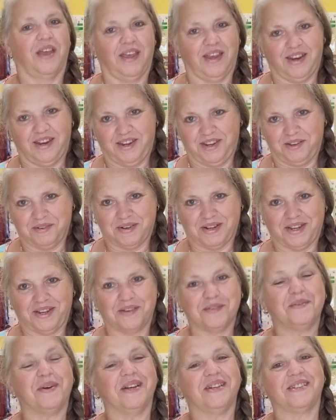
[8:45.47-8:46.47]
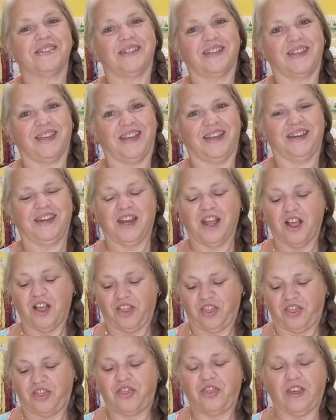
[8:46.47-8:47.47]
Anyway, once again,
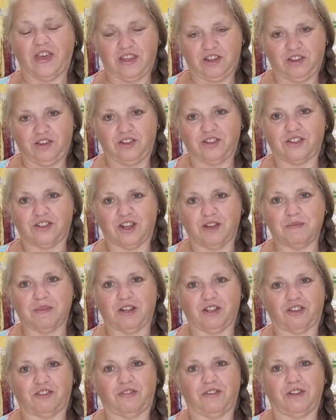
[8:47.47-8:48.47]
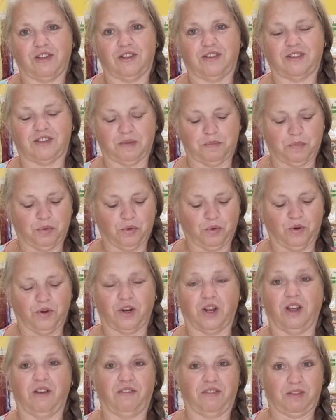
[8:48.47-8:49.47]
thank you so much for your support
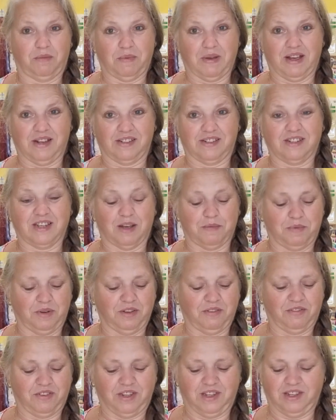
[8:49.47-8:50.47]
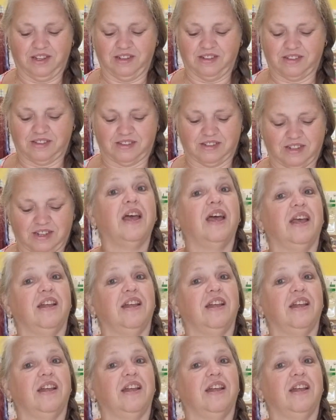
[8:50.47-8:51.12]
over the past couple of years.